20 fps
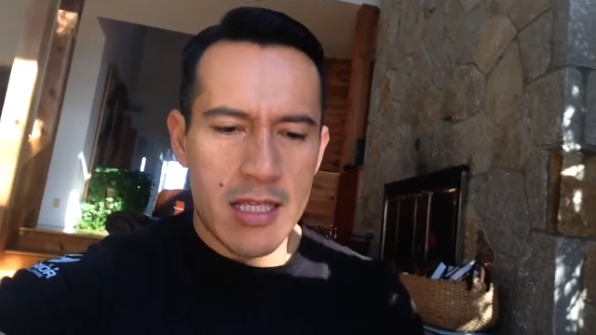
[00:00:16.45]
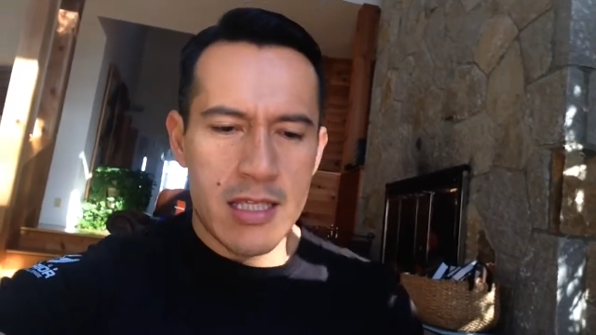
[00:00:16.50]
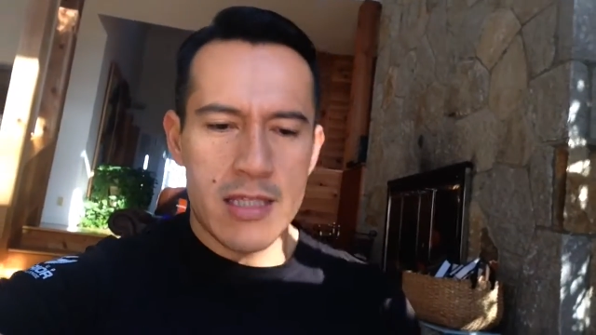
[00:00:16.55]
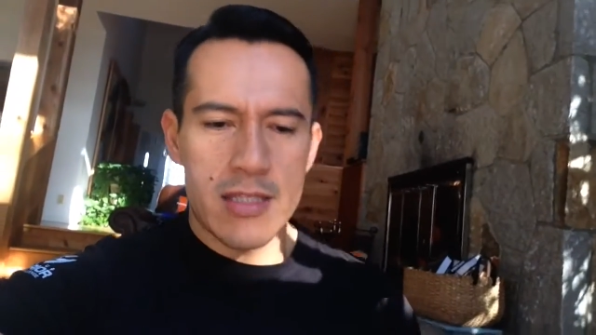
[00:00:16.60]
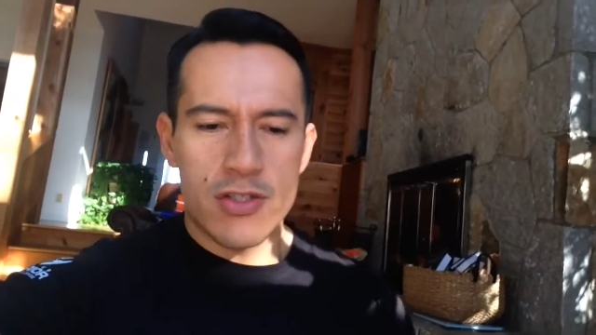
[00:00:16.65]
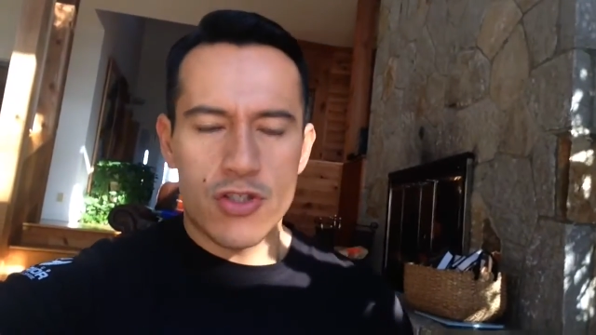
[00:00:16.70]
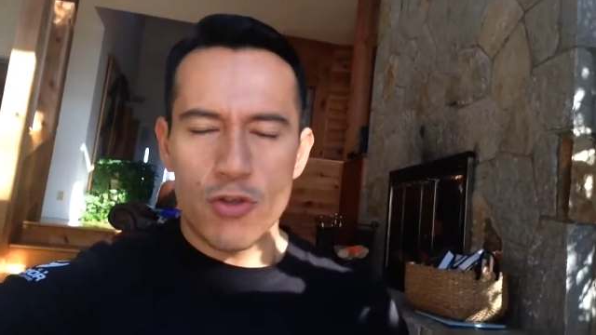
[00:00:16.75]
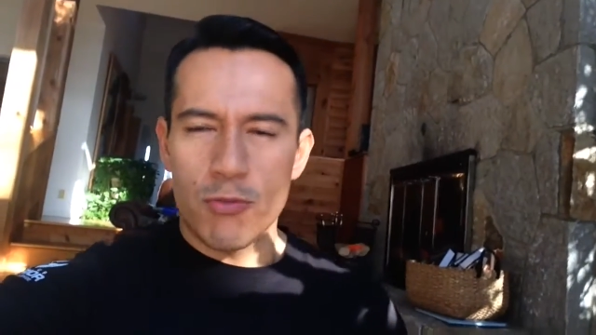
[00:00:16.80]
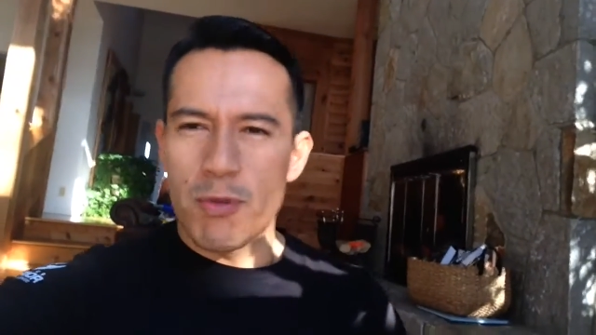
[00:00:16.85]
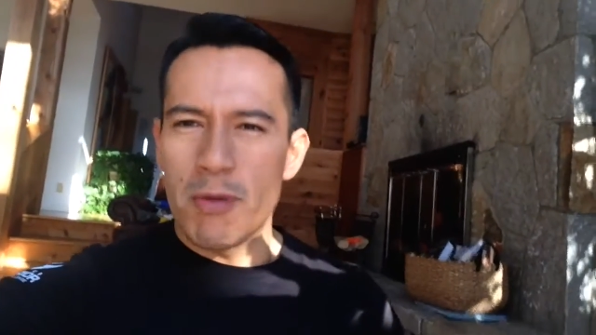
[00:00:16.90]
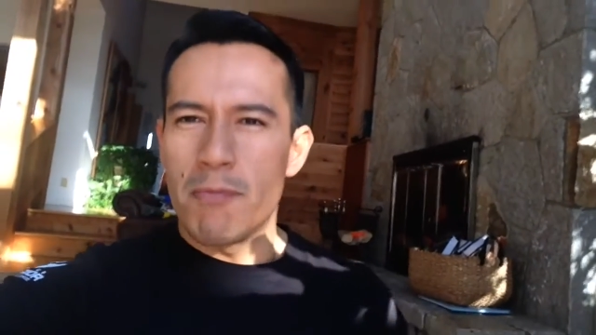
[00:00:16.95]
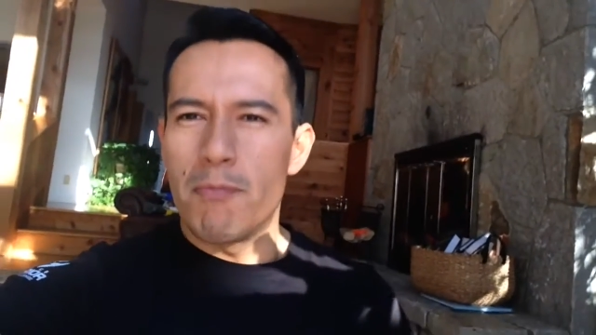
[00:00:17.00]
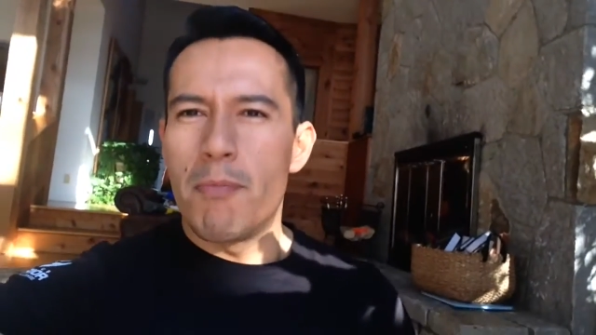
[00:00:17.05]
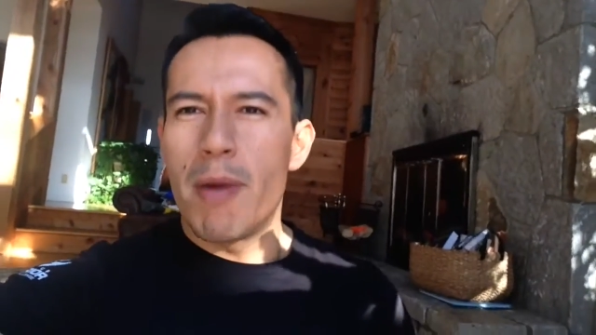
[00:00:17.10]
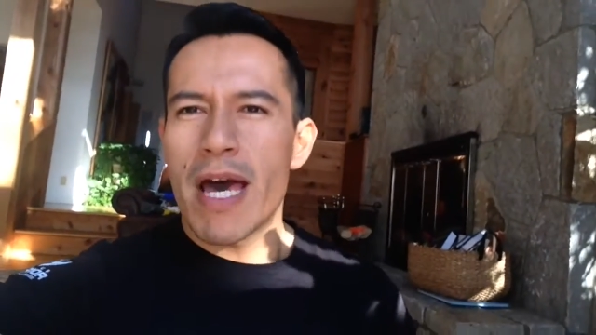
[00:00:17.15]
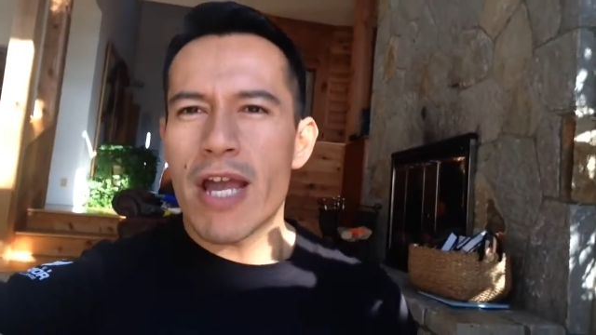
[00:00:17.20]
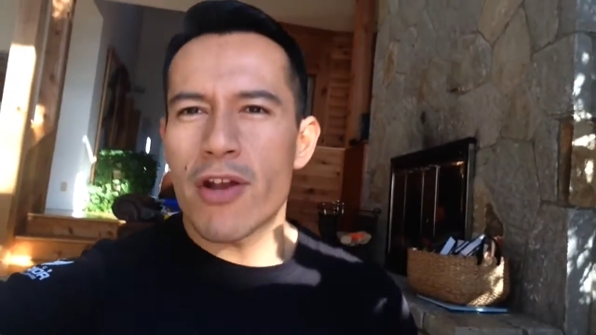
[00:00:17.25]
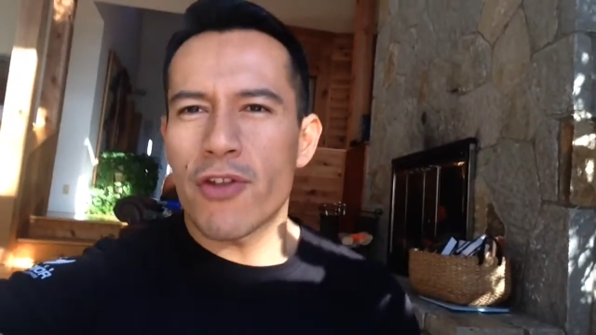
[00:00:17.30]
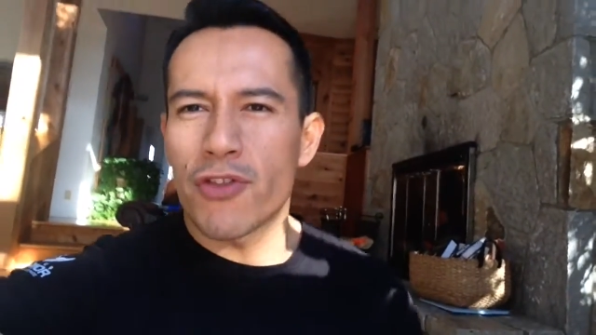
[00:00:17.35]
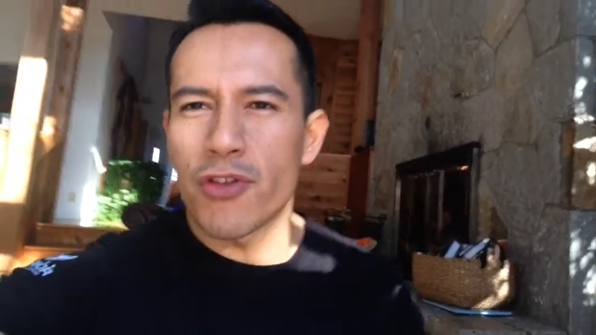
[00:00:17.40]
is to be
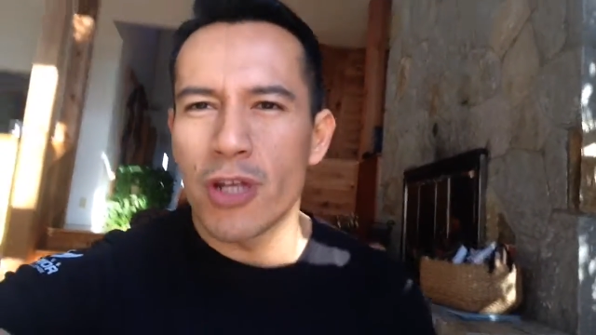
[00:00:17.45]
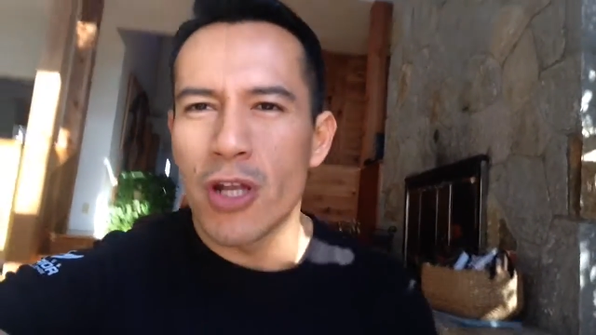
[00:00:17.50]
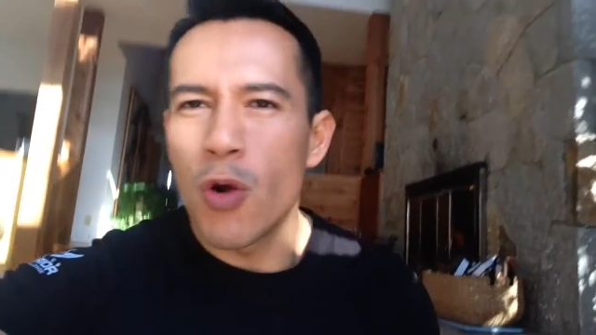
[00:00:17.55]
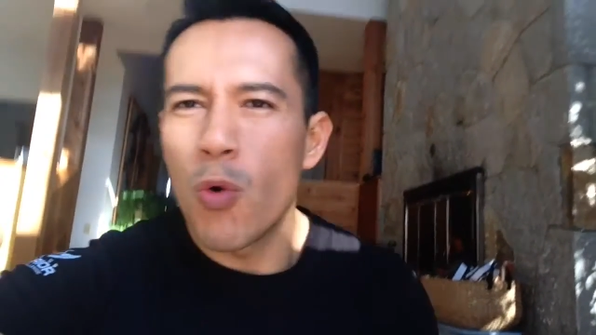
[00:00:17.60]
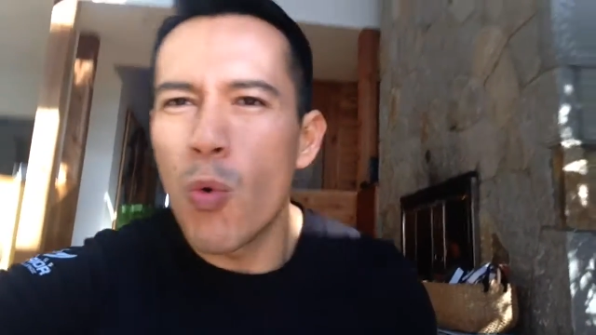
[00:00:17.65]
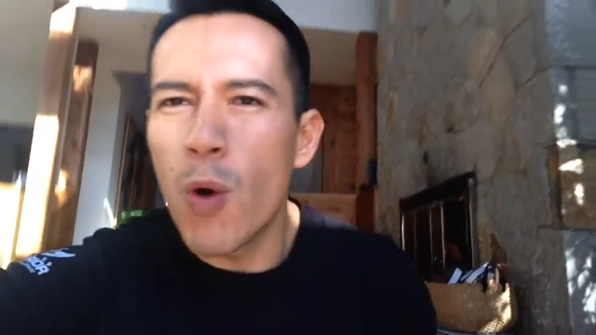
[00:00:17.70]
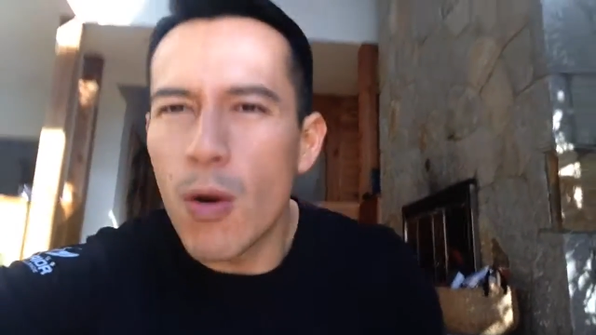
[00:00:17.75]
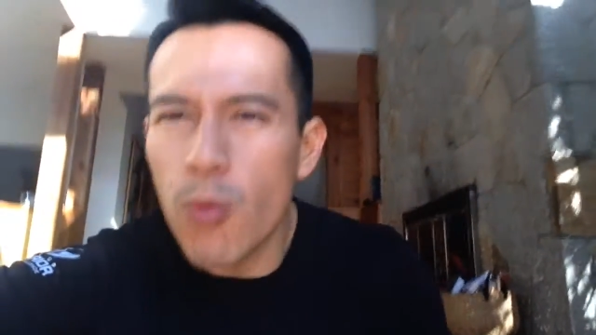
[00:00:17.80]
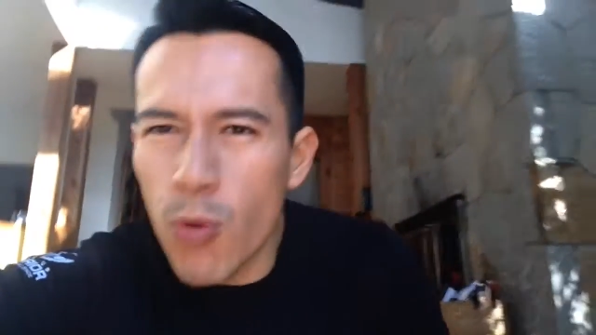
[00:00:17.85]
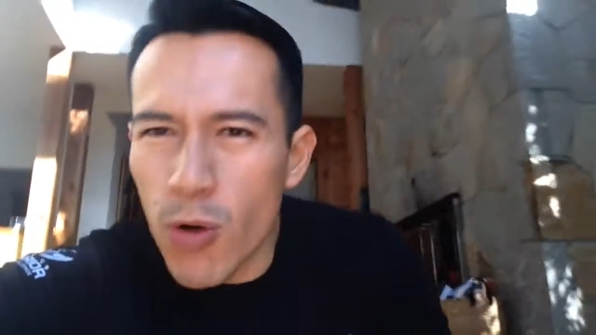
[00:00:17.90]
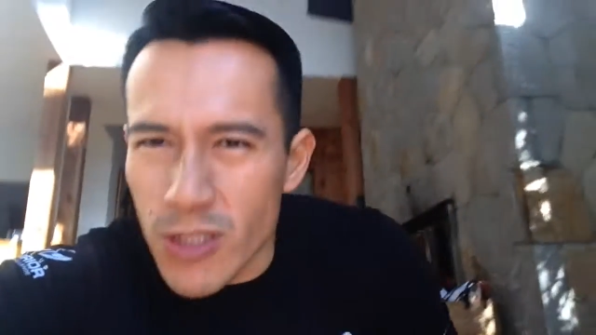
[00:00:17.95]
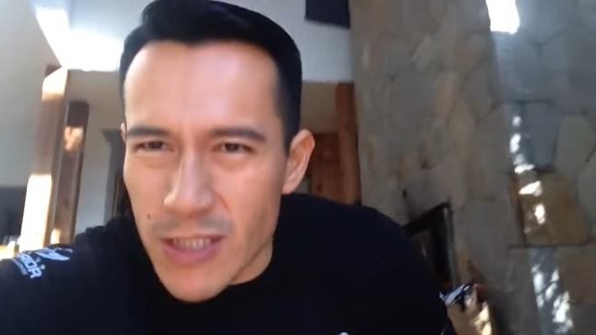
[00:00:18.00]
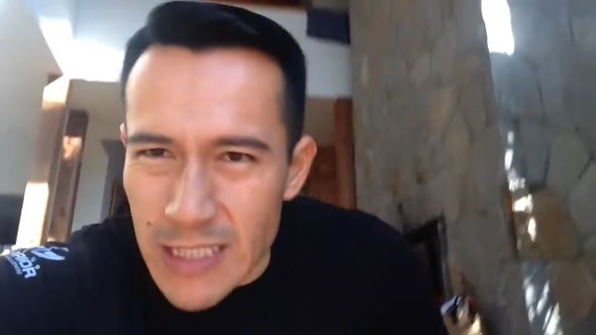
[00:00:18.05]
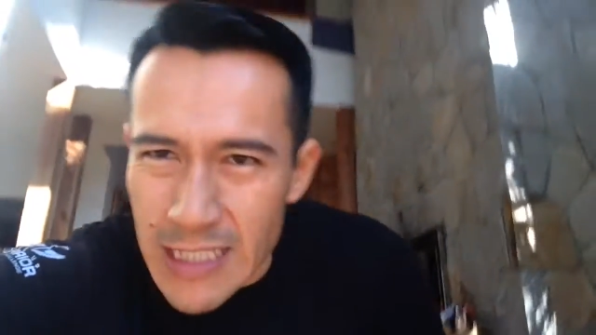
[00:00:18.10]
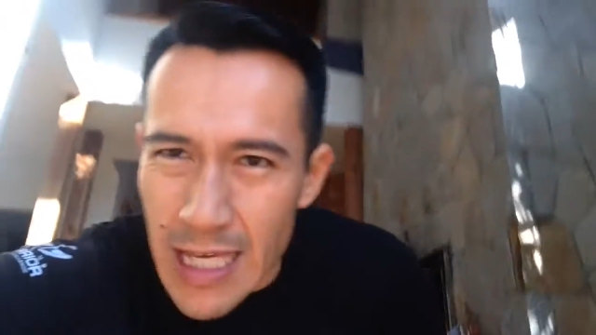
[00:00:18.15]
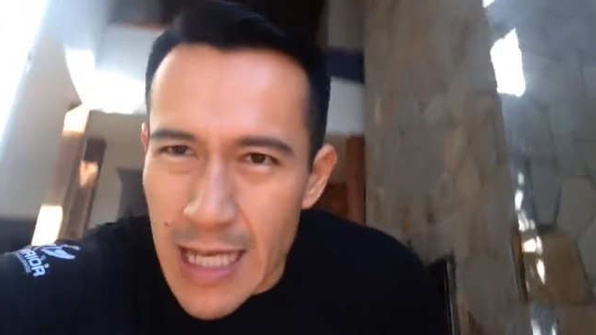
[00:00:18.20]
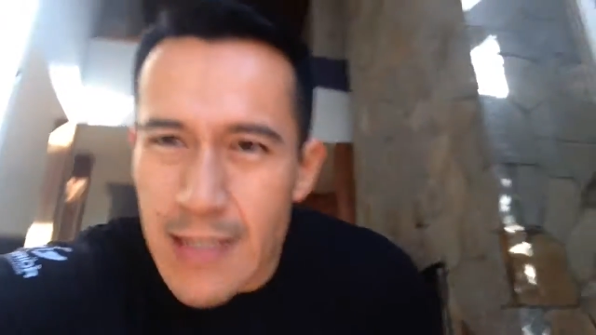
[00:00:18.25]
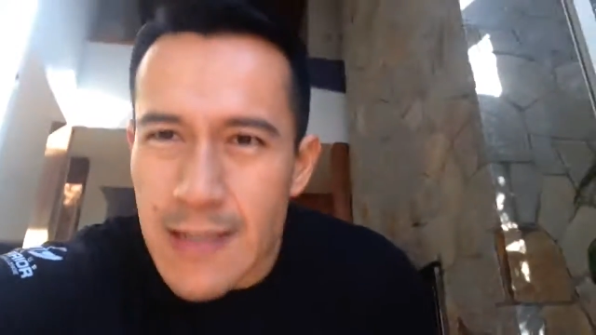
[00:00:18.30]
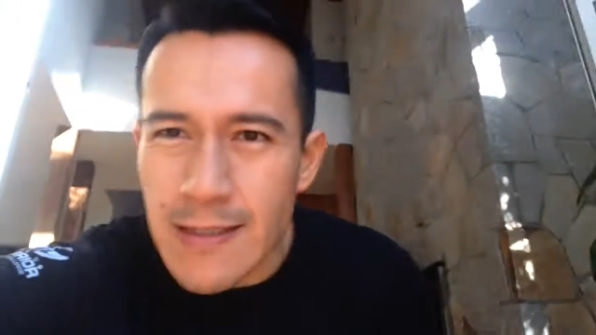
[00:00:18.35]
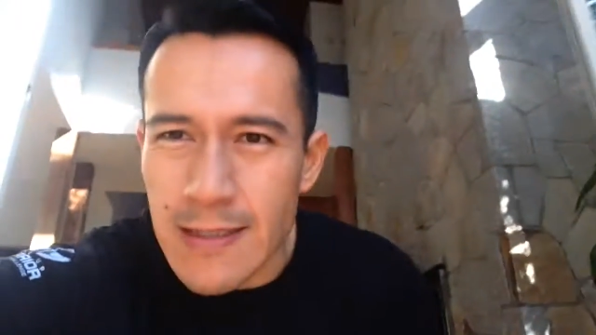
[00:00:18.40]
better than who I was
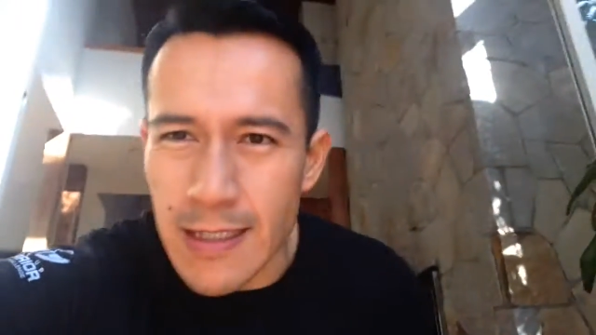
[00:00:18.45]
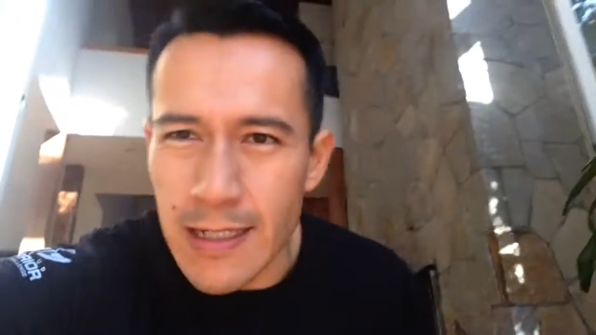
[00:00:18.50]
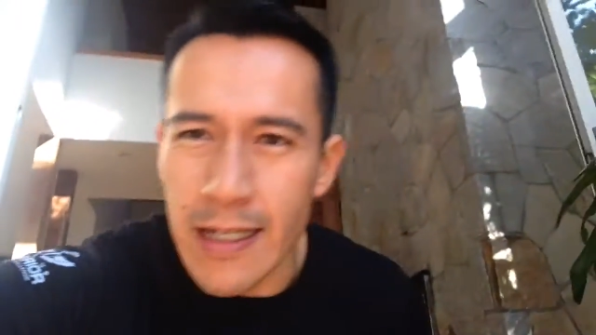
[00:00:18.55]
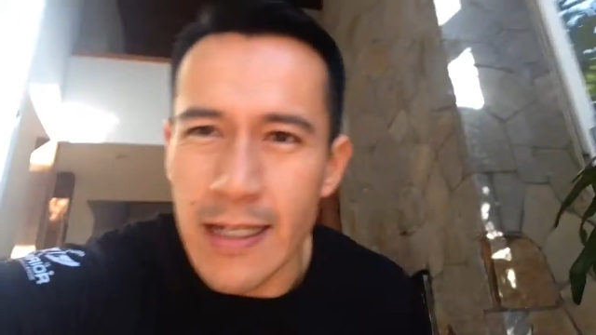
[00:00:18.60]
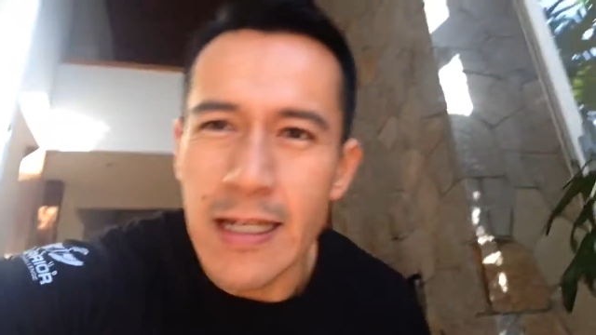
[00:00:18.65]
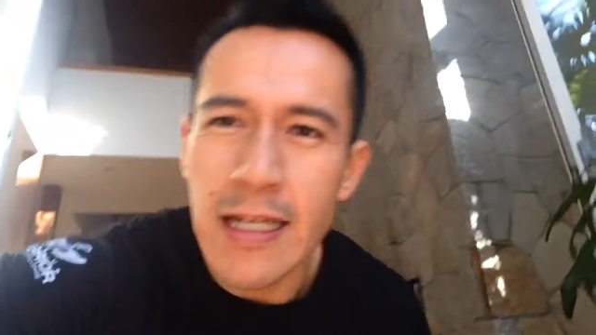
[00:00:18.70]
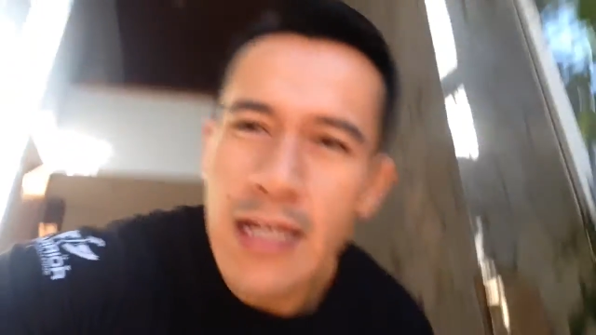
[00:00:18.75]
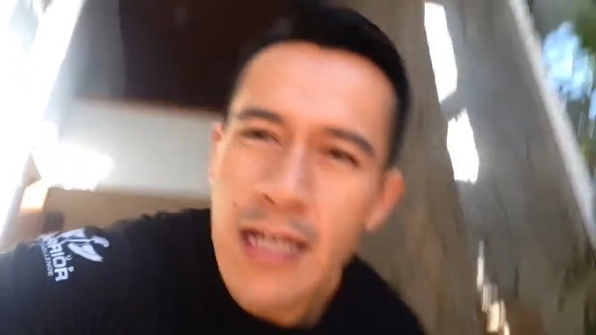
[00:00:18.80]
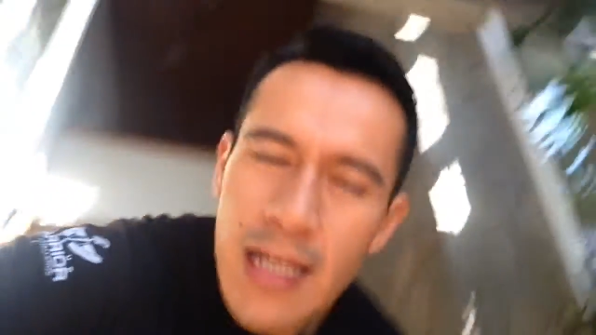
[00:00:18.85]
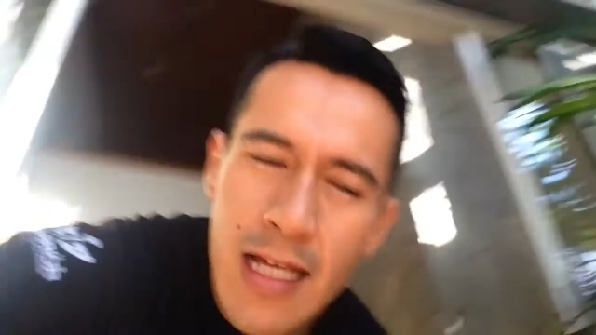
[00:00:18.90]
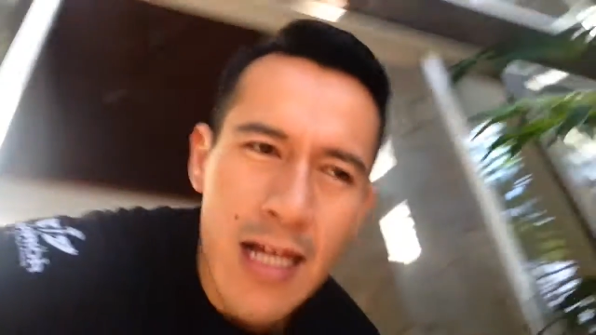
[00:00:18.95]
yesterday.